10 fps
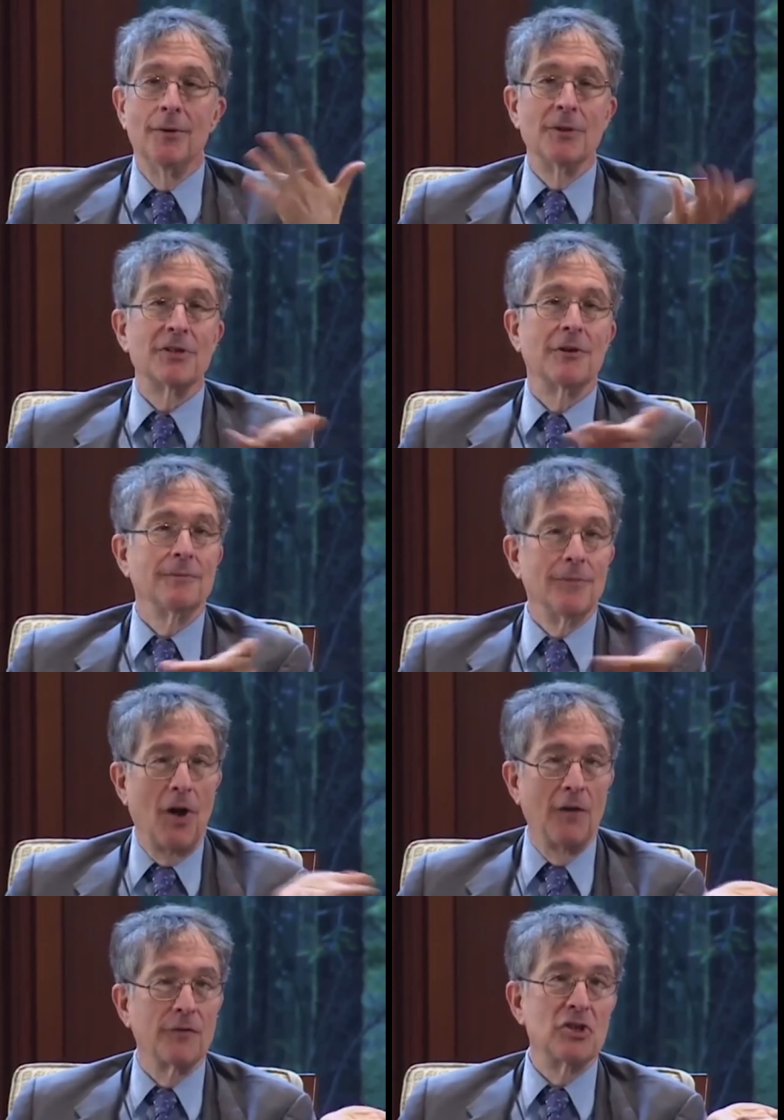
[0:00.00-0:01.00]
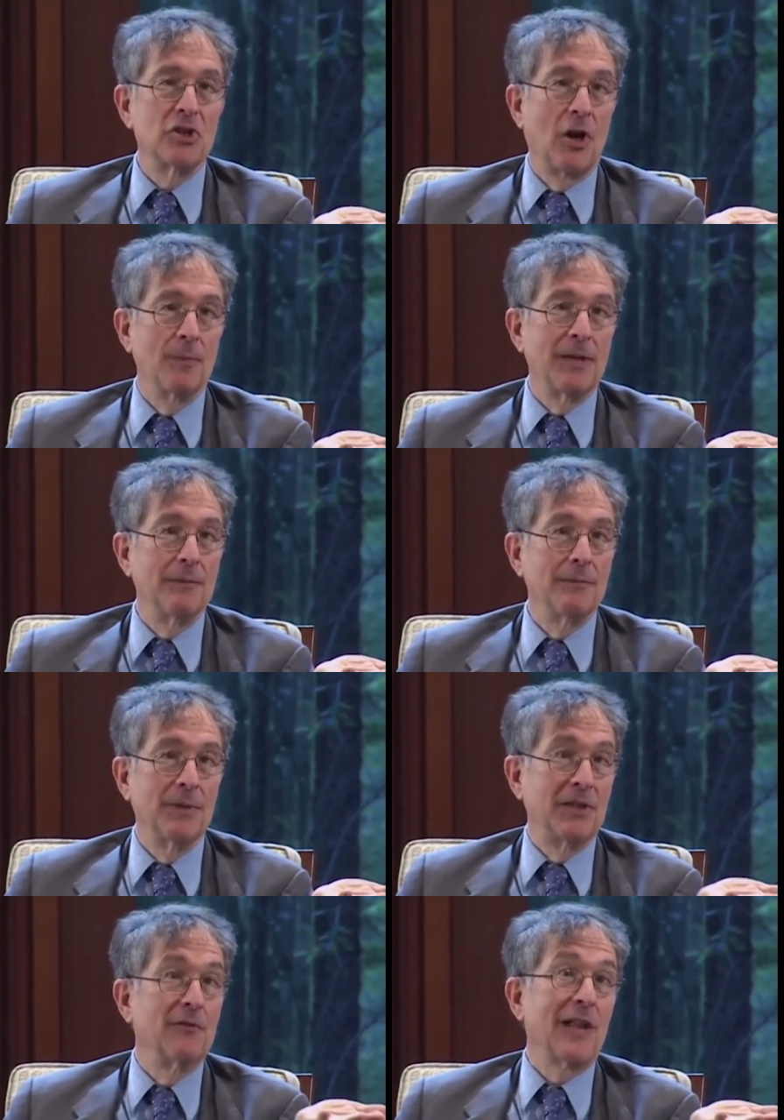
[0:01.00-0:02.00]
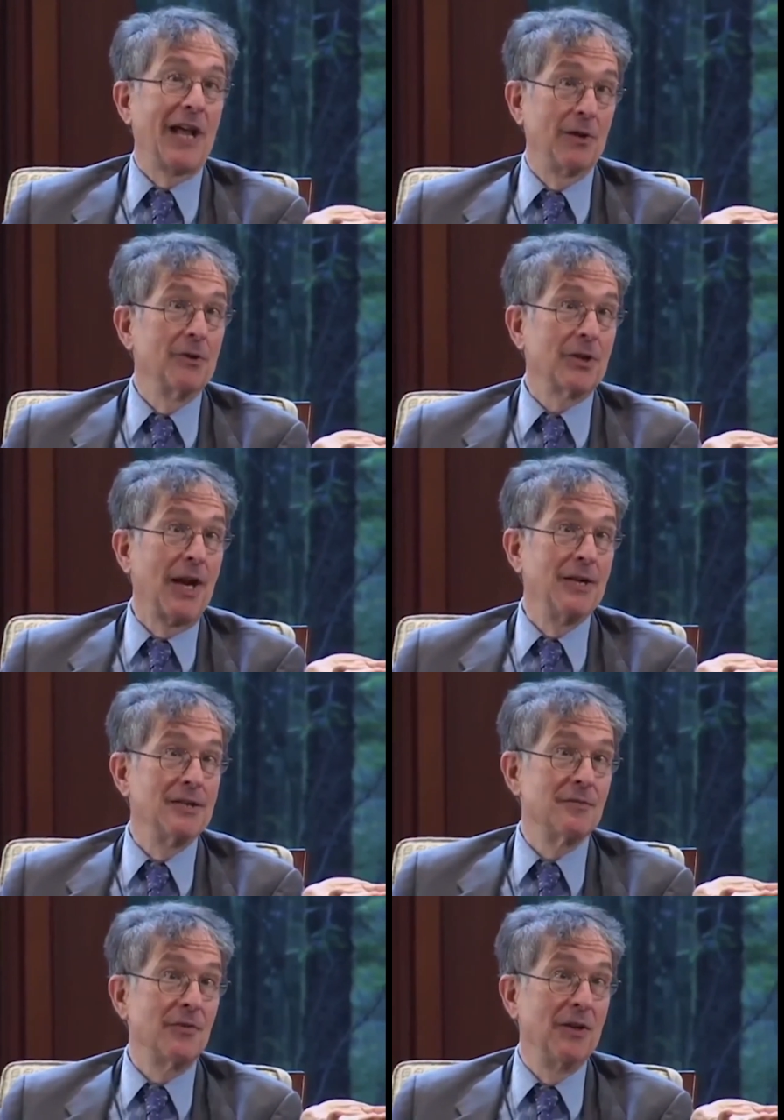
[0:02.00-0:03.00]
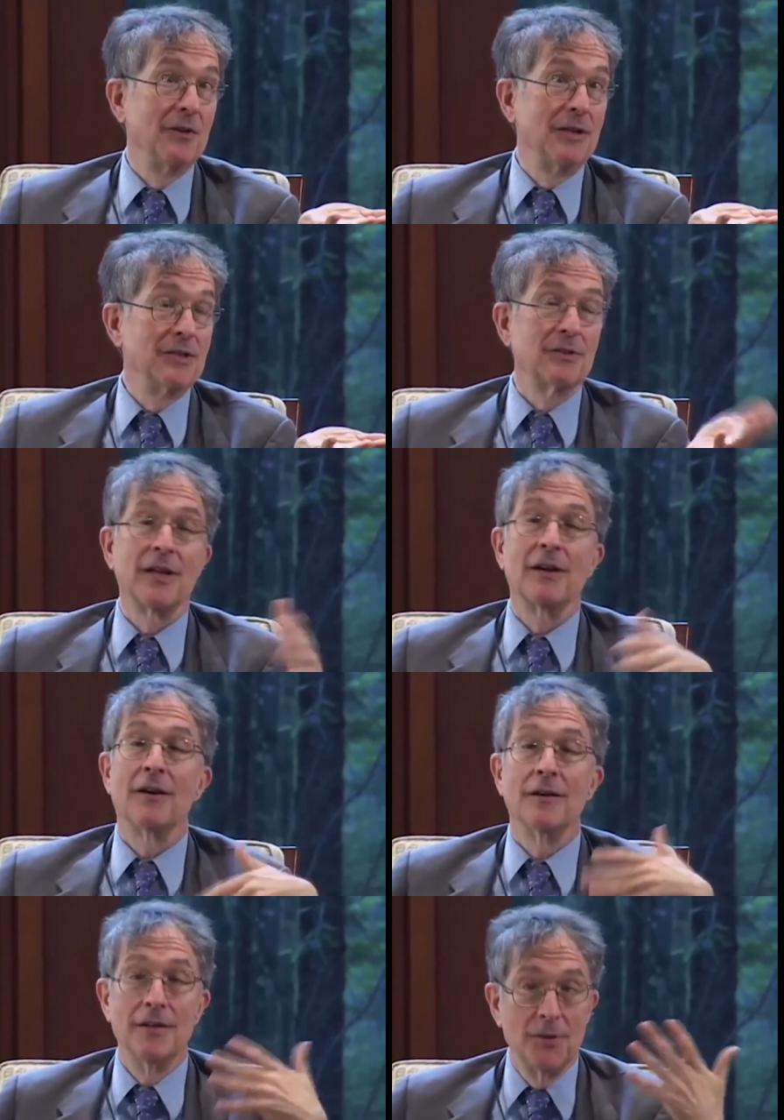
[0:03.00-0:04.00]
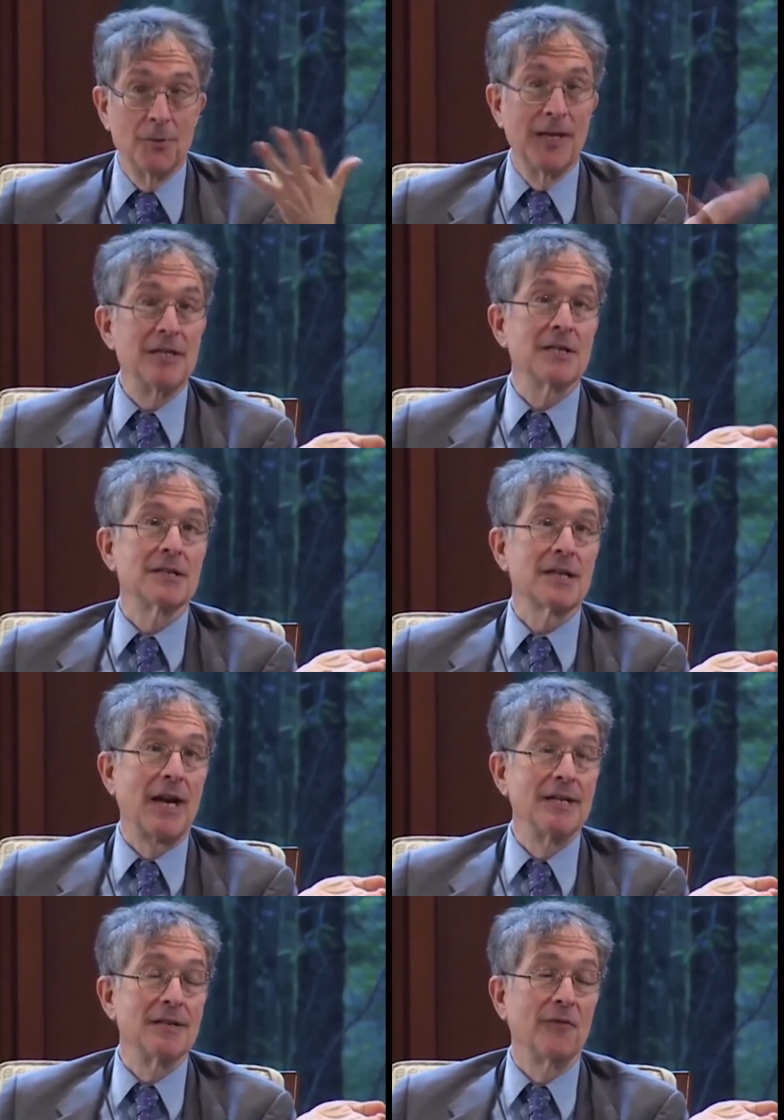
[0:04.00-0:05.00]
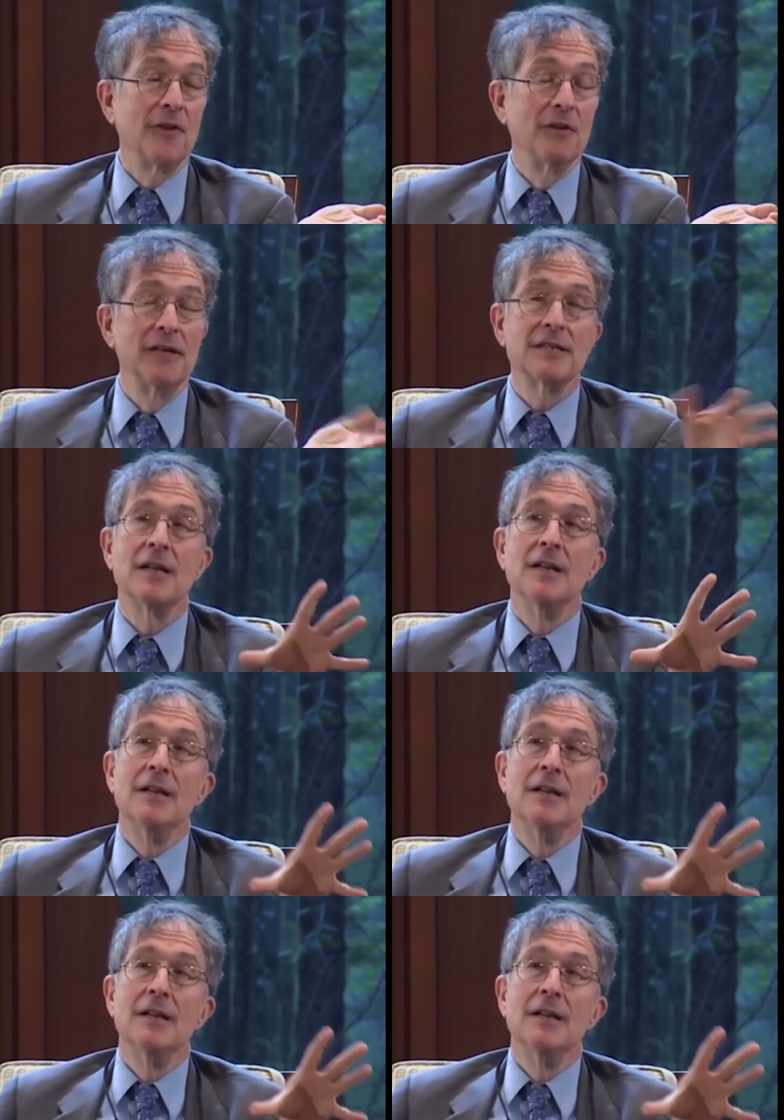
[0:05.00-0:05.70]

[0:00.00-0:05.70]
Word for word: know, which are often charming, but they're flat earth kinds of theories, or they are creationist kinds of theories,